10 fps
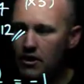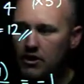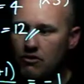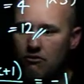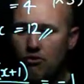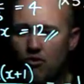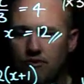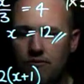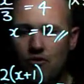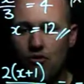to remove the
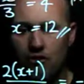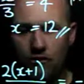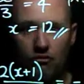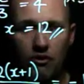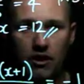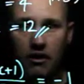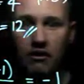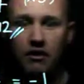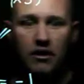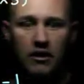4 and the 3.
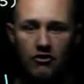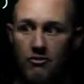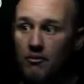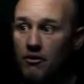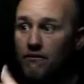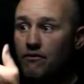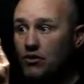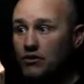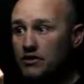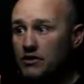You remember in the
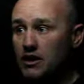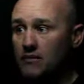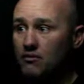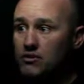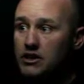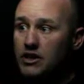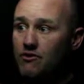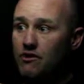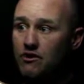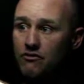first example, to get rid
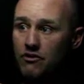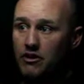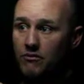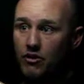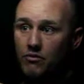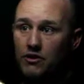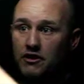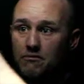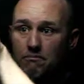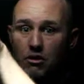of this 3 in the bottom, we
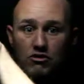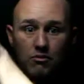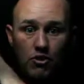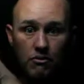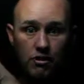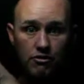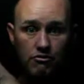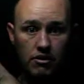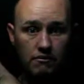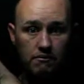just multiply by
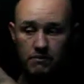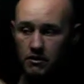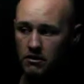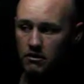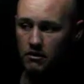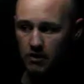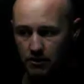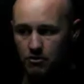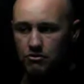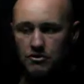3. I'm going
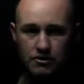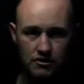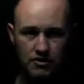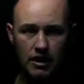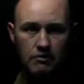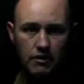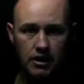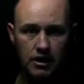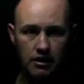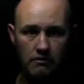to do the same thing
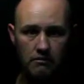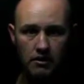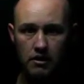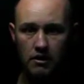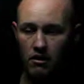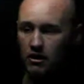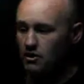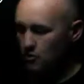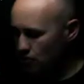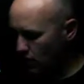here. I'm going to
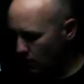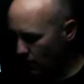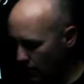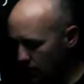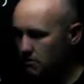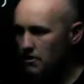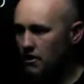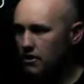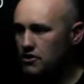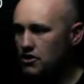do it all in one go, and
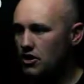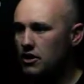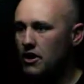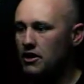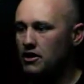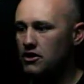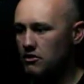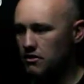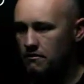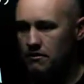I'm going to show you how you can do
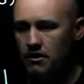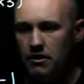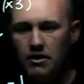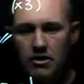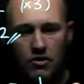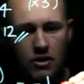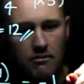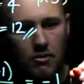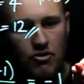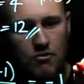it. So I'm going to
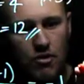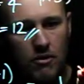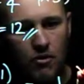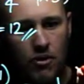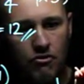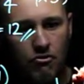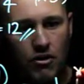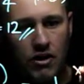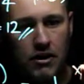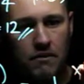multiply by
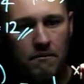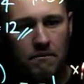3